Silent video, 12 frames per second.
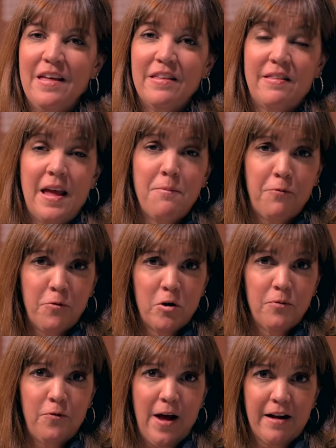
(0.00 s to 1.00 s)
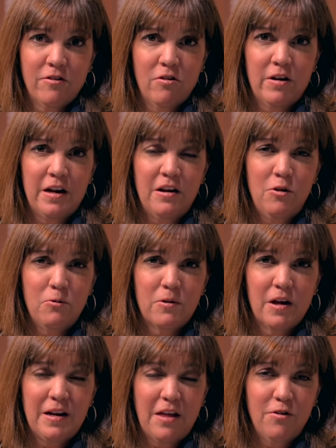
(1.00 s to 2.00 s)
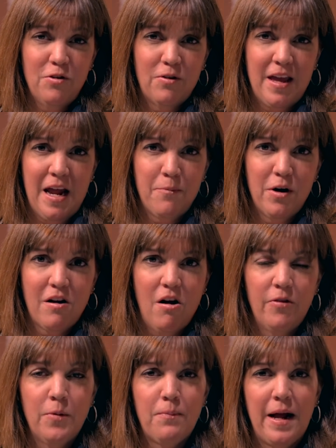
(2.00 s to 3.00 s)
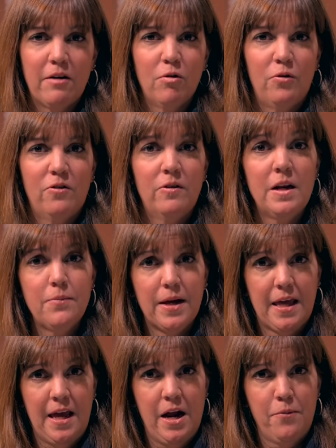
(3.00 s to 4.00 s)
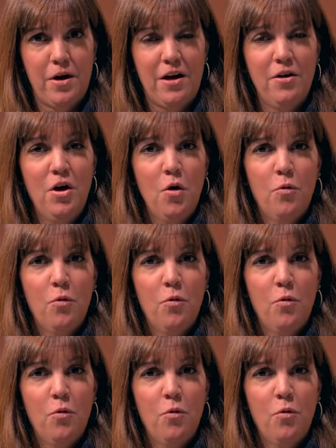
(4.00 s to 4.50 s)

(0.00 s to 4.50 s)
Same form factor in another new camera called the Micro Cinema camera,